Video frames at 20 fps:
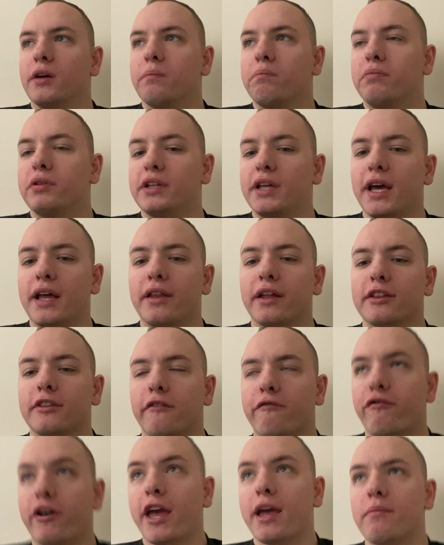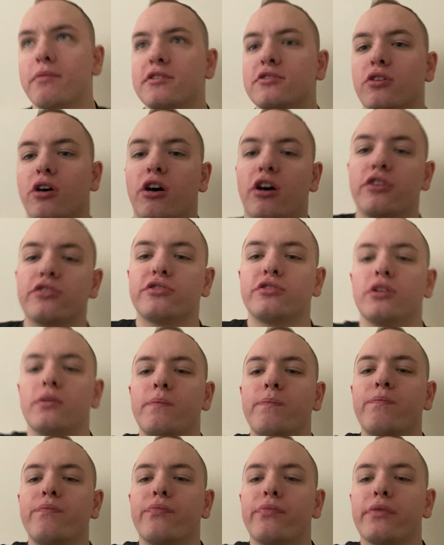But yeah, like, the fame is
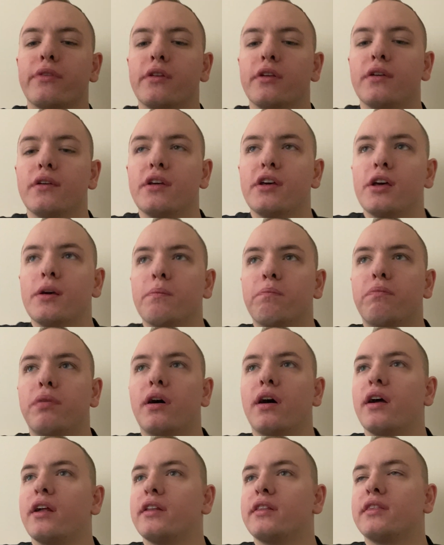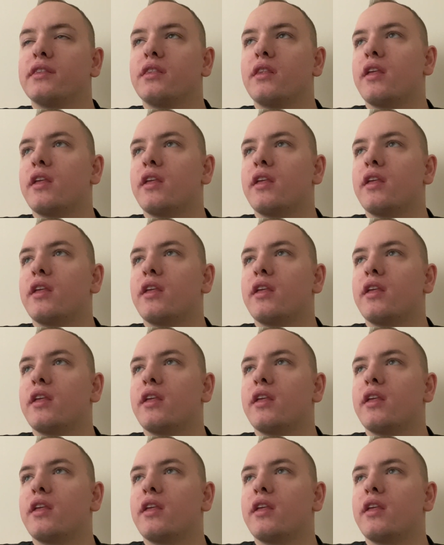awesome, but